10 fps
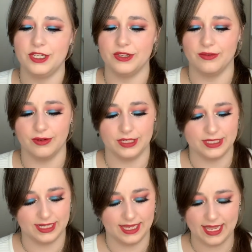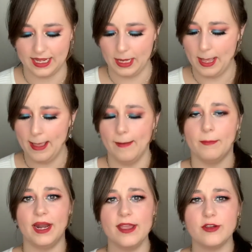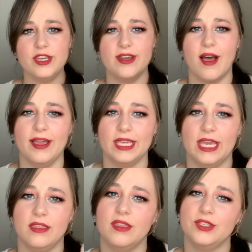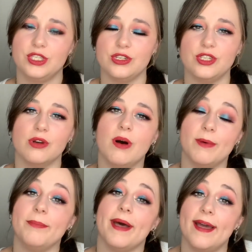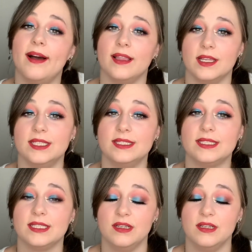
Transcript: over it to get it. But I could not get this to show up on my eyelids